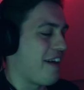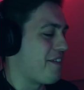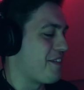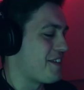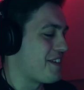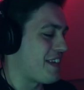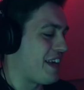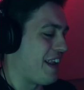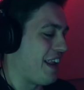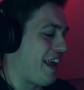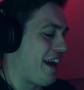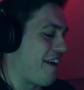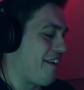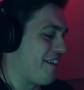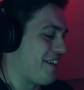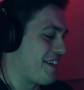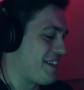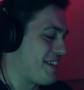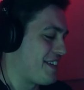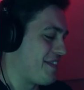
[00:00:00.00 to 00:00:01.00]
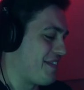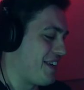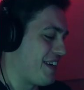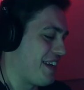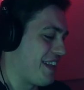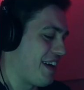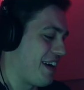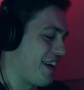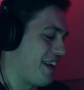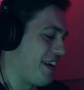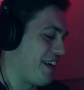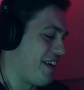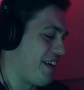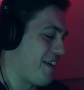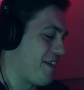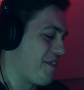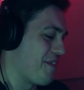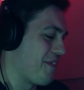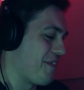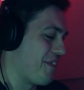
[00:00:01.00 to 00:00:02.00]
was hilarious to me. I don't
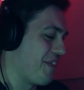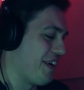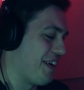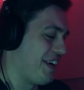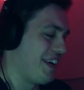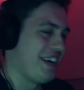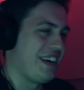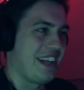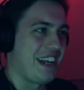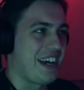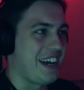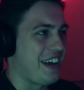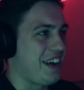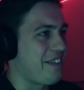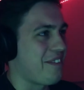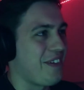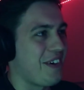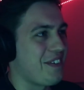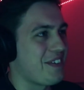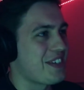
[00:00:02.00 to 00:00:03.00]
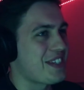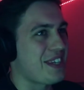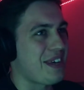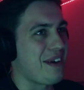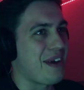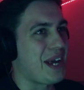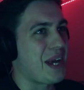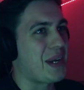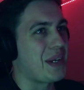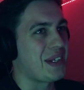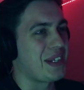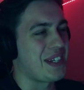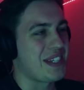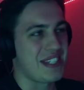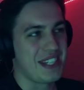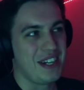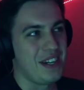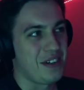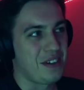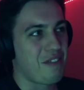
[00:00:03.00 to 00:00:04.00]
know like what was going on
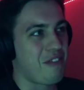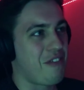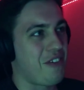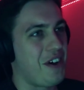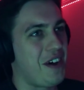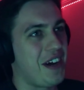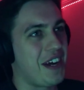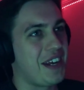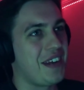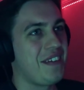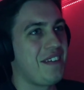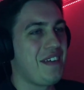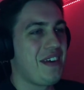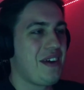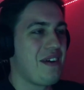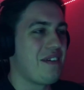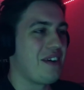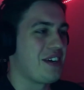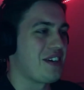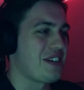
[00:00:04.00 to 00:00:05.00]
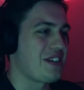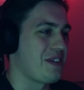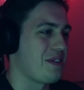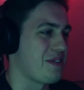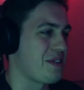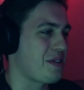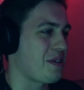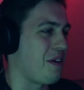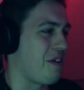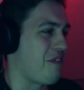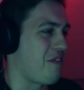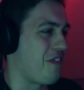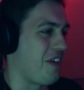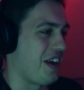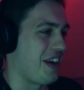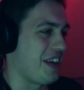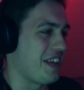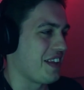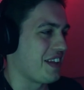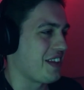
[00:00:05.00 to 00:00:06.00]
because it looked fine, but I just thought it was quite
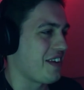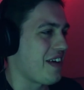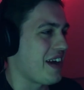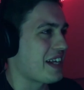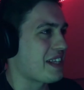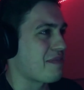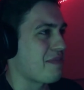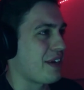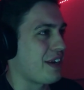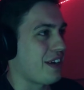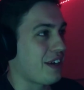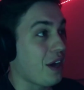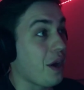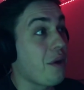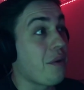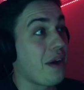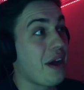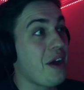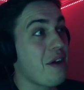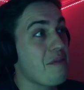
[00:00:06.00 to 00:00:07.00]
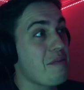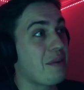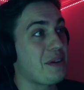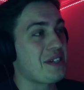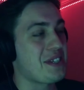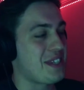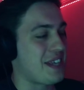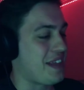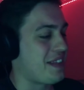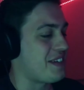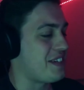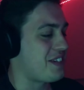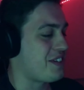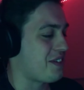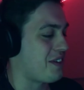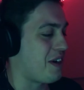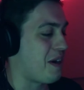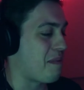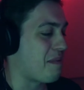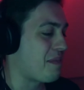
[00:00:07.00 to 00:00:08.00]
funny. The director being like, "Oh, I hope I set this
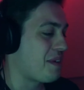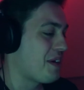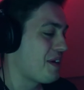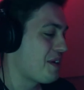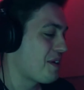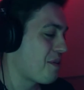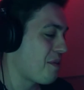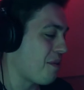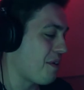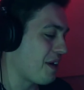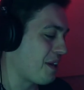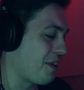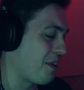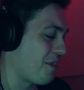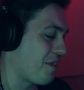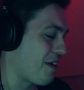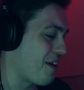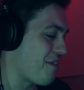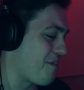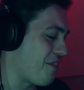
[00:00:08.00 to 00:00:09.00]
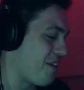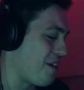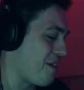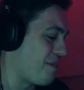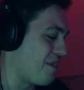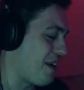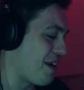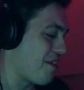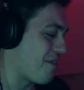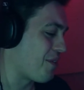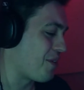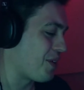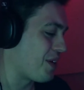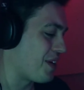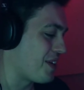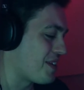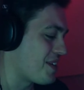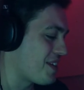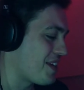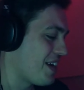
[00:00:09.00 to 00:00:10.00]
shot up quite all right for you, dear
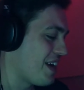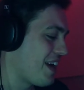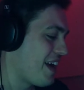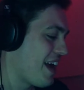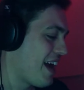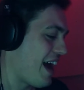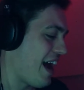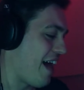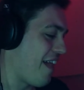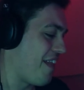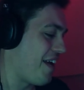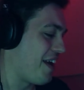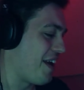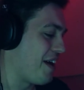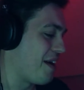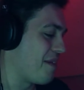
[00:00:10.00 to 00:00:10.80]
audience," and then